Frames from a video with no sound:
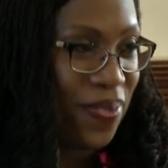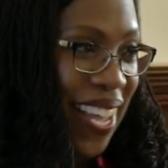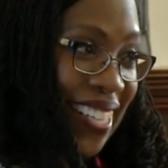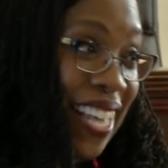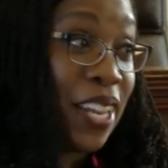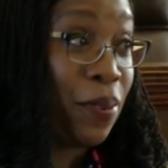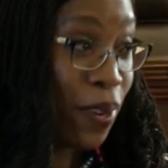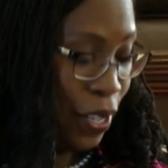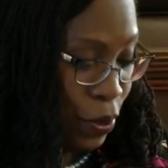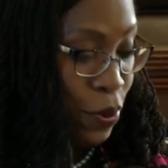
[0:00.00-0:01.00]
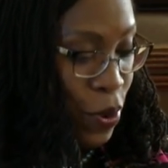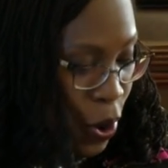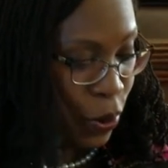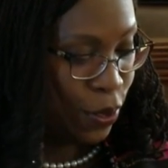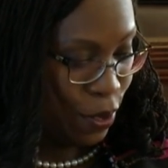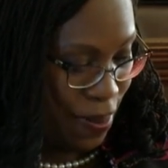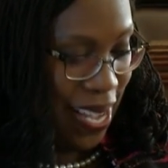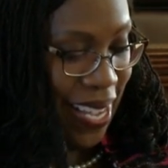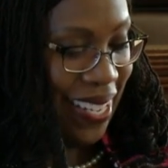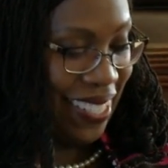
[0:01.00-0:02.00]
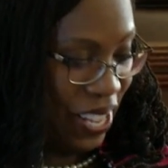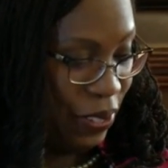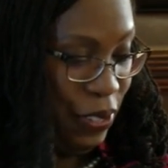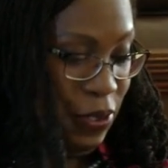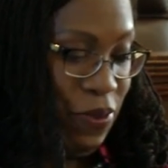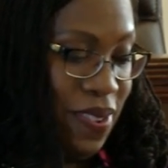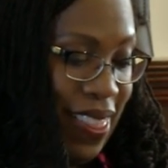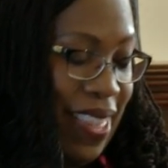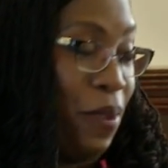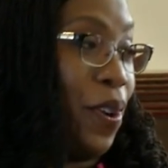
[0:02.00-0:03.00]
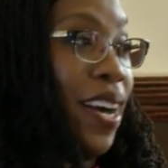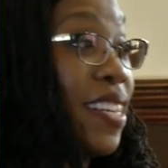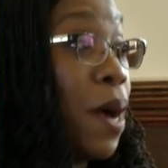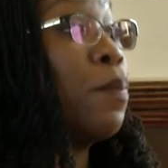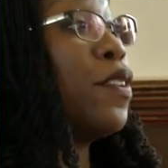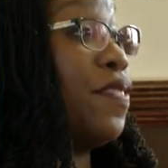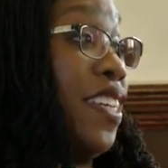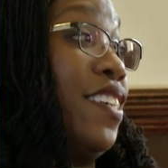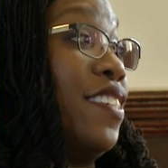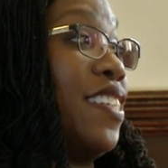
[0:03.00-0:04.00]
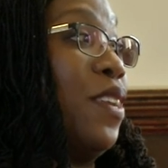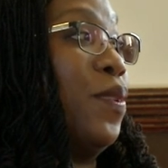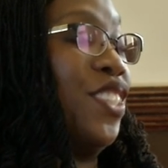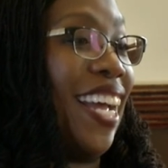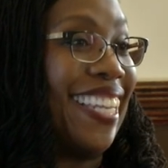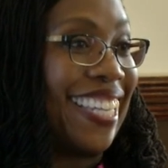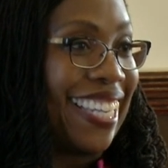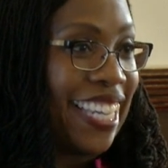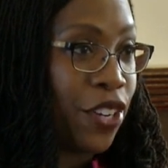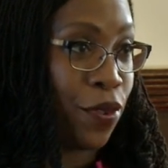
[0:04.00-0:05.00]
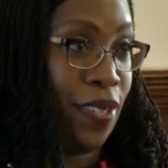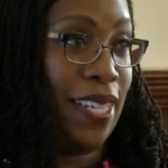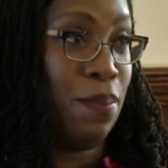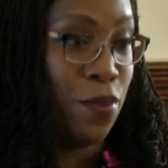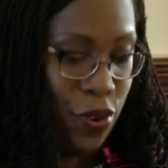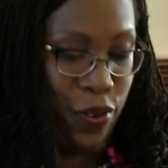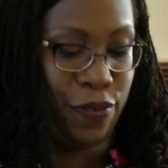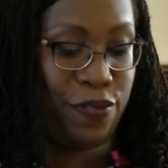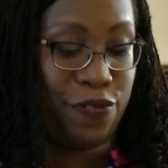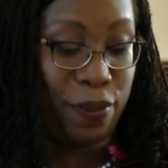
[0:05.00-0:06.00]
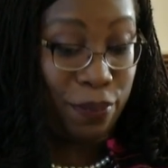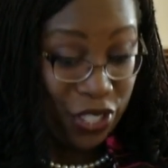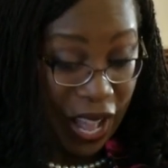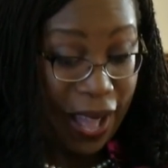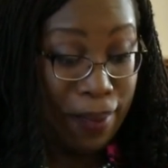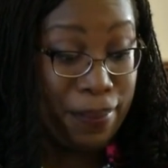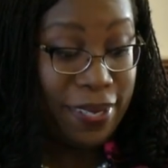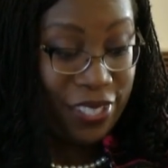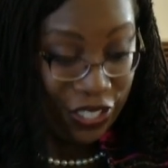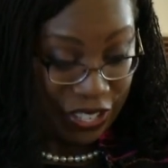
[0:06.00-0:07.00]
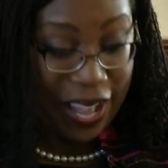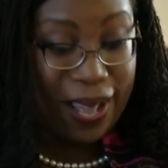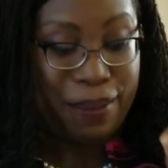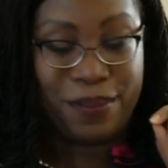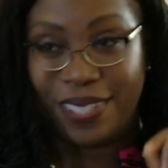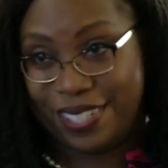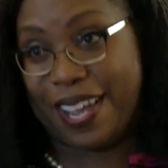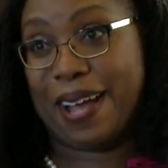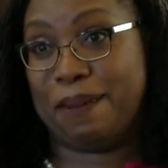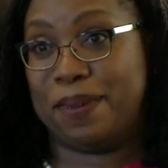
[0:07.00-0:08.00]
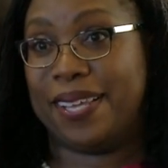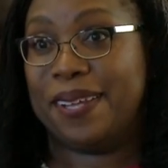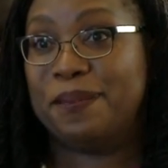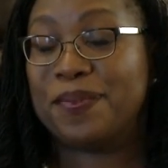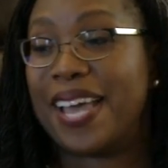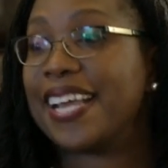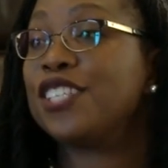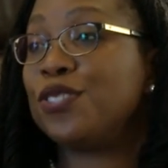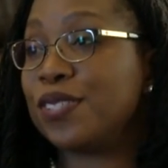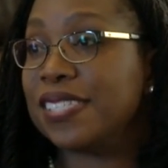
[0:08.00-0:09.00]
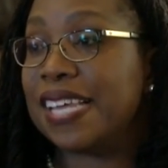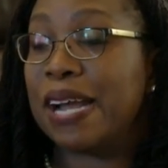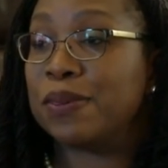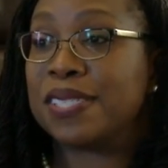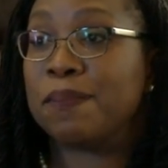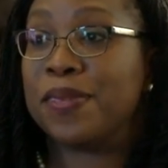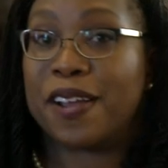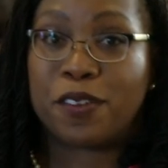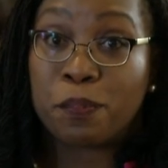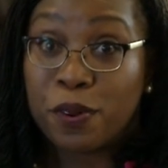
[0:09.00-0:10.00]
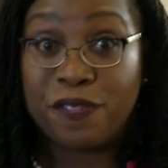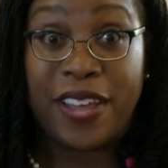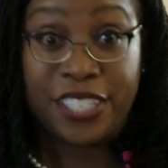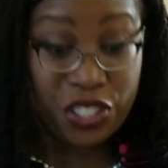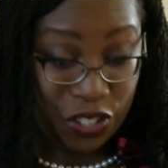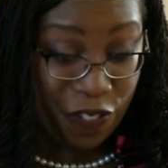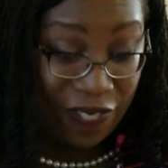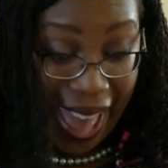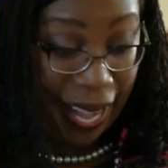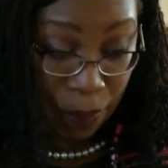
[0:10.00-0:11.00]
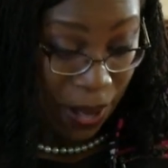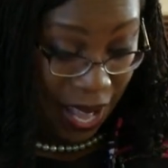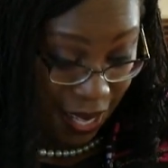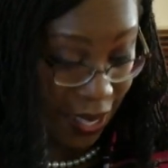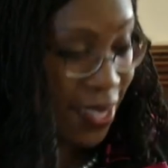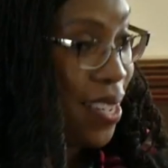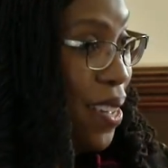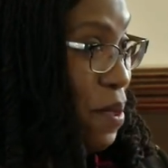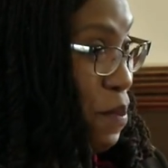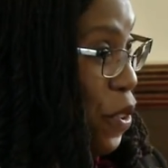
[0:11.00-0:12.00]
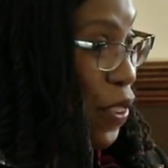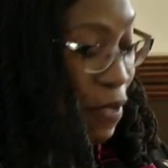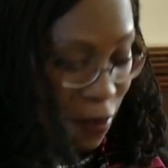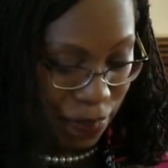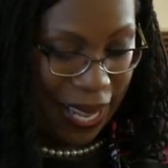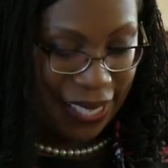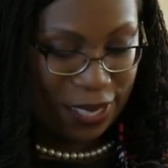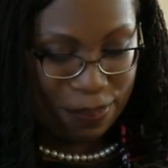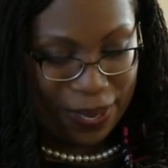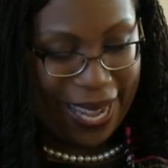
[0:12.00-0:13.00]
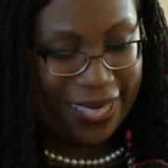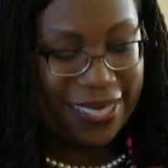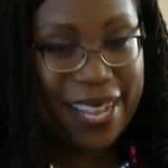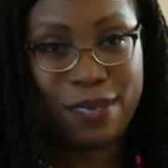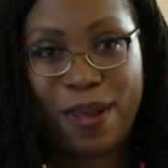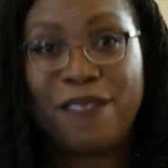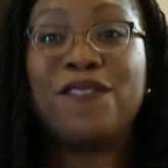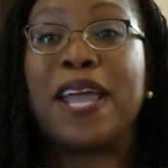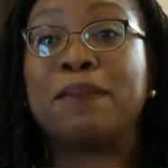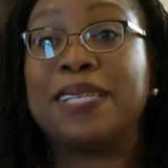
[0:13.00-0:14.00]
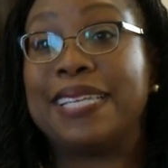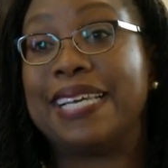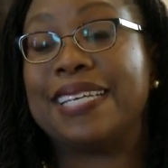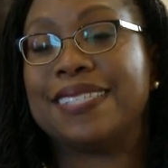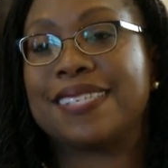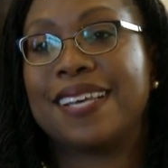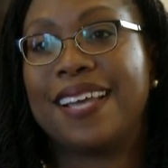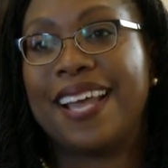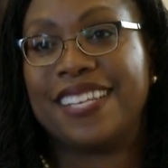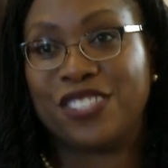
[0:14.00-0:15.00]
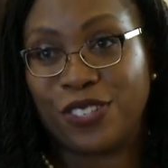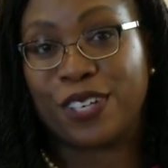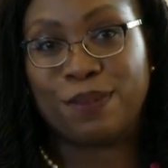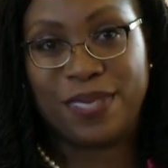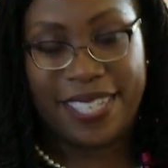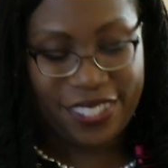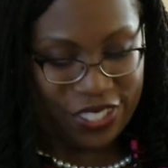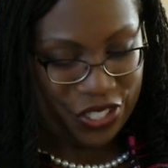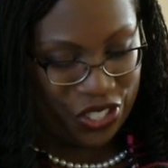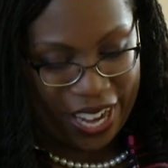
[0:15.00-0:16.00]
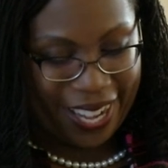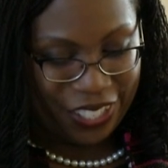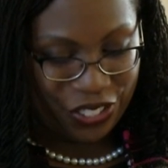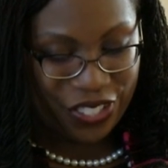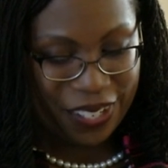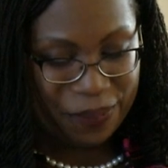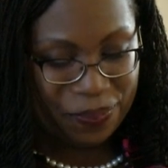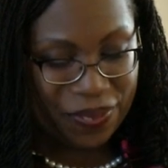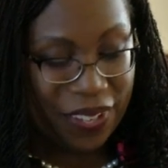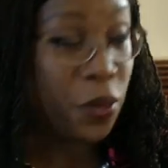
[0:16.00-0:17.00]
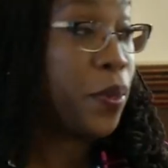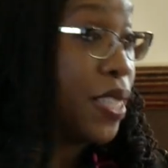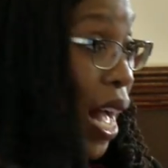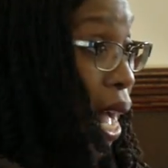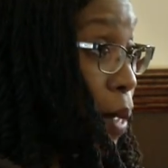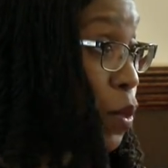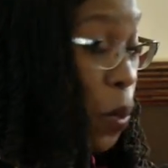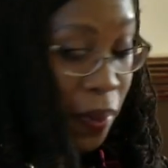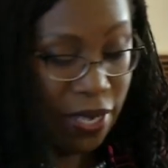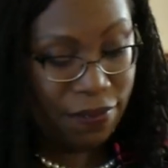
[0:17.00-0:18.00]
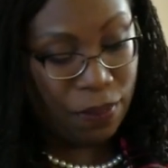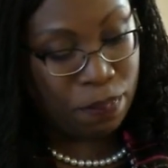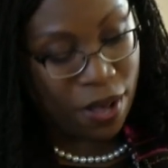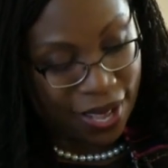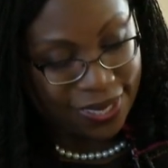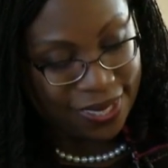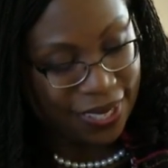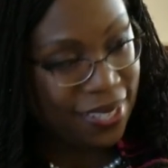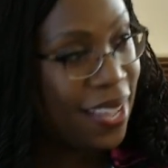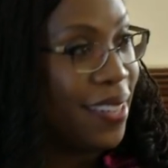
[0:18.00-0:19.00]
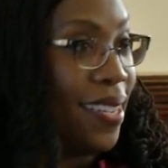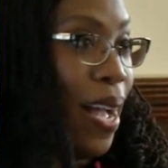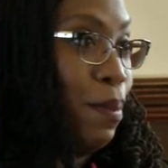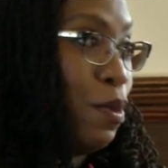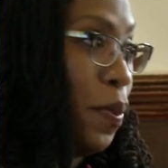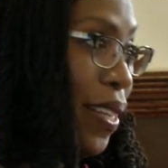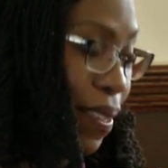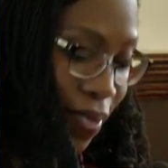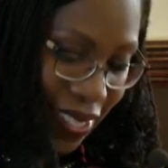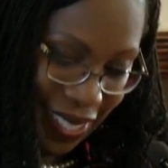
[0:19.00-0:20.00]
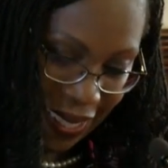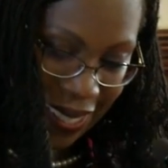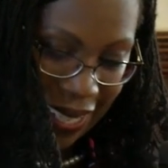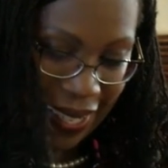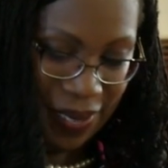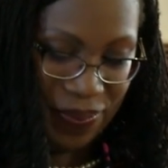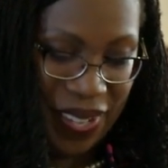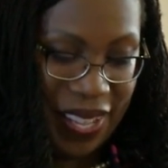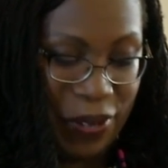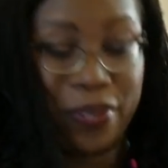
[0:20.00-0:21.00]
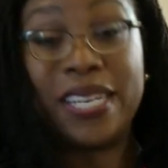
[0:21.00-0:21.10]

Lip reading: As anyone who knows me can tell you, there were a number of years in which I literally moved from job to job to job. I guess you can say I was something of a professional vagabond, moving from place to place as my family needs and circumstances changed. There were times when we lived in Boston and times when we lived in DC. There were